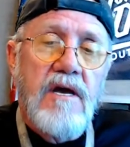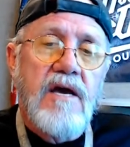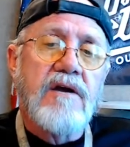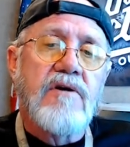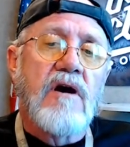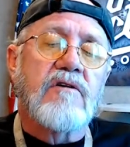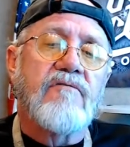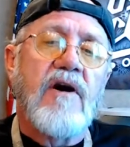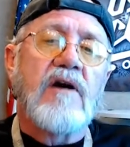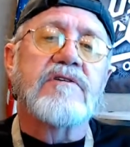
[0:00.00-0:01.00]
And Dr.
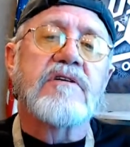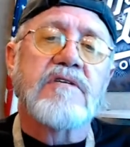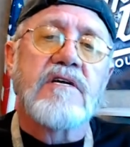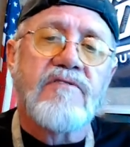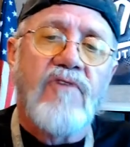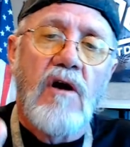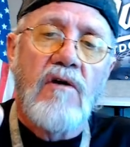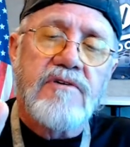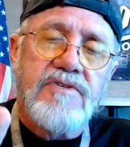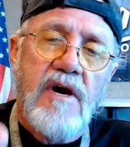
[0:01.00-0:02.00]
Fauci says follow
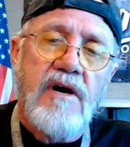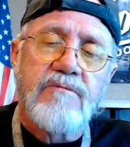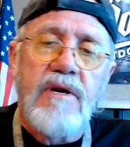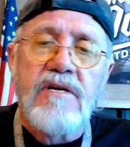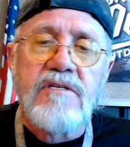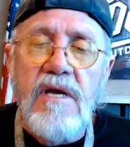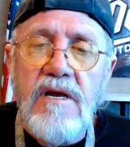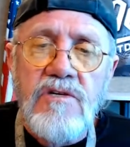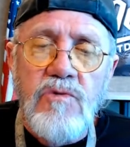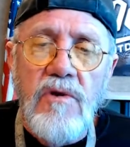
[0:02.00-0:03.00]
the science, but
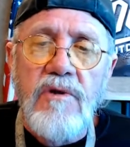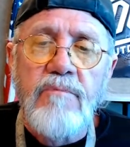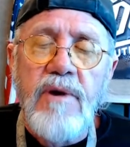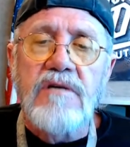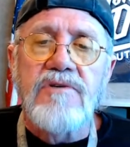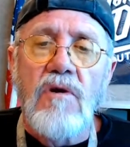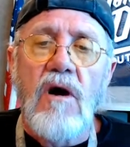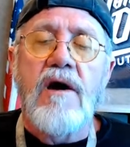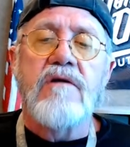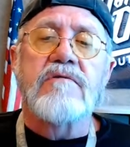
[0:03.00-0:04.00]
he's one of the biggest
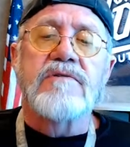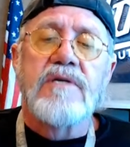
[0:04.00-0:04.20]
liars.